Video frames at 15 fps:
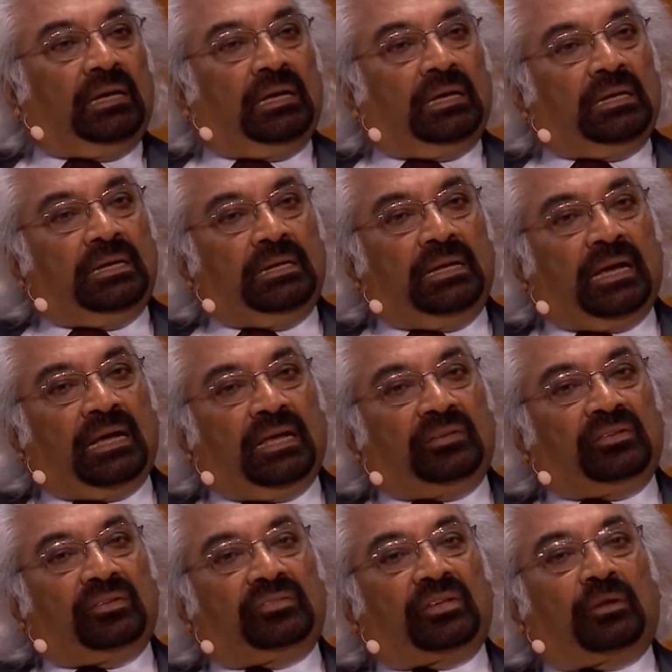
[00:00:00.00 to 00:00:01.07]
and India
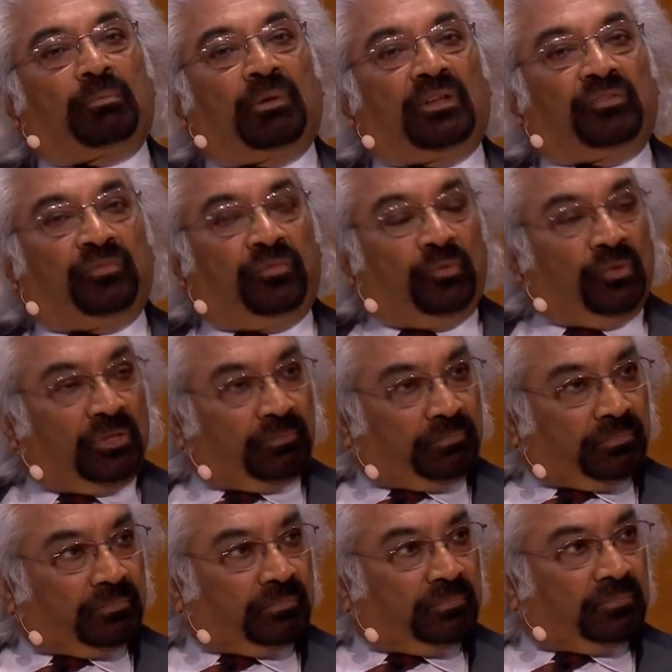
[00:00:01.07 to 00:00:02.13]
has surplus food.
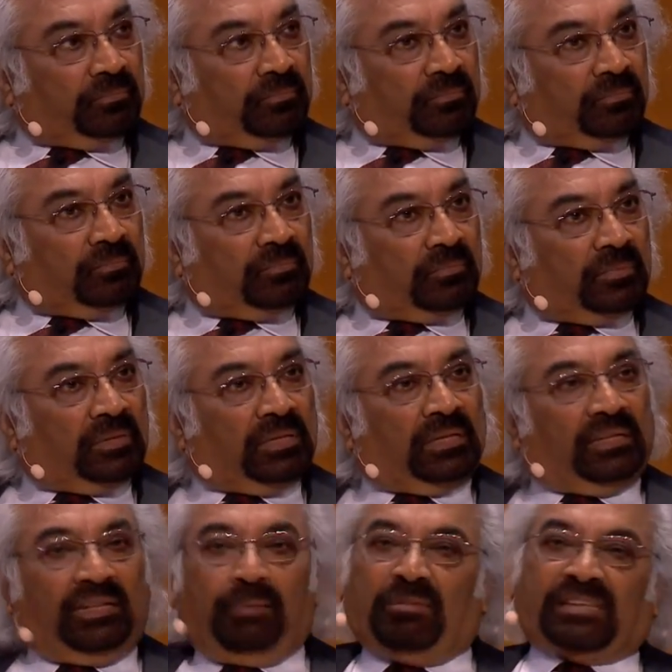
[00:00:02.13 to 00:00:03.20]

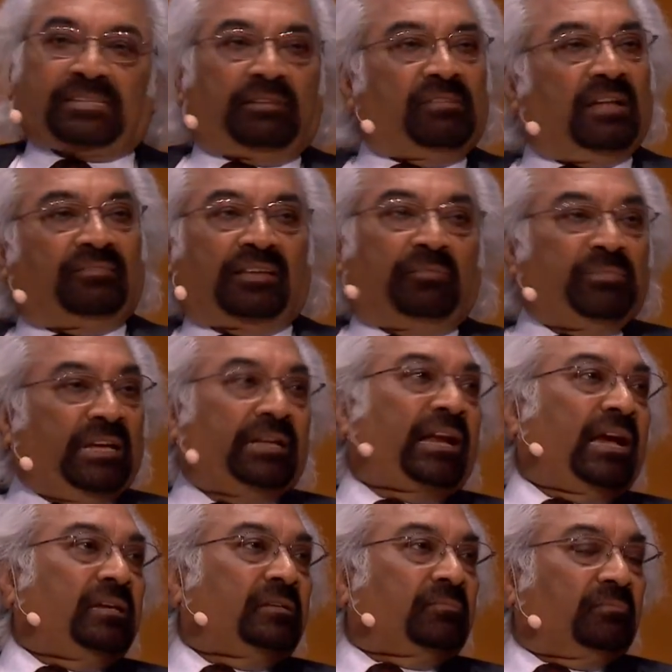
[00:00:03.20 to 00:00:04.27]
They must have done something
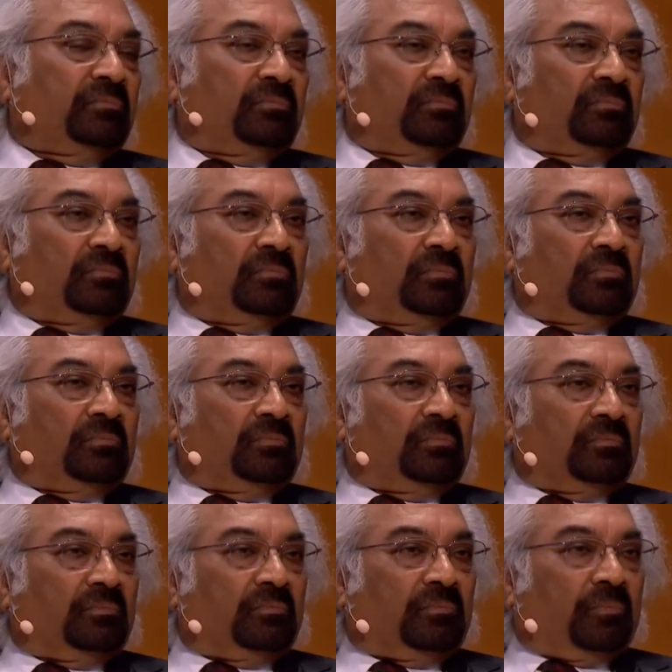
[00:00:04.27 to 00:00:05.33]
right.
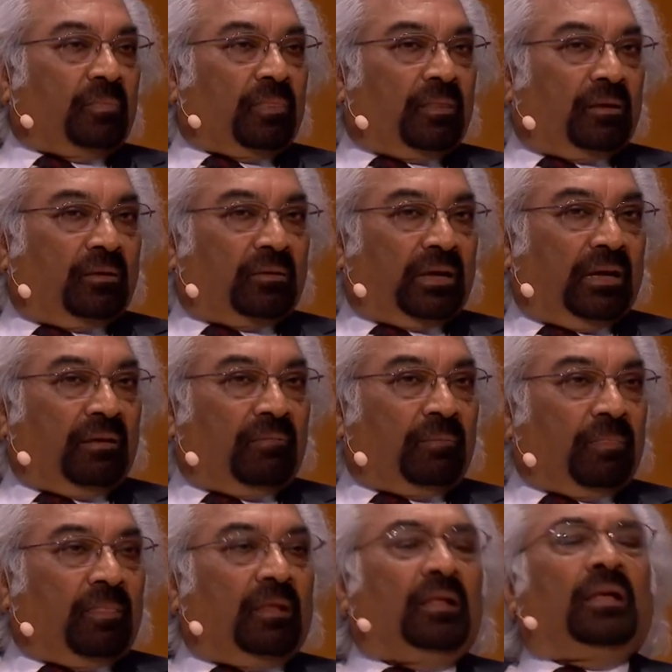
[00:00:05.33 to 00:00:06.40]
Okay,
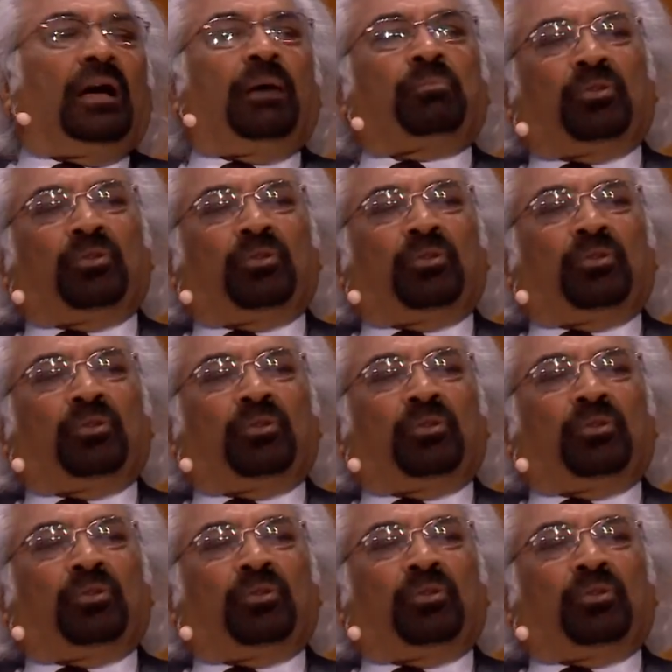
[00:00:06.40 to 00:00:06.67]
of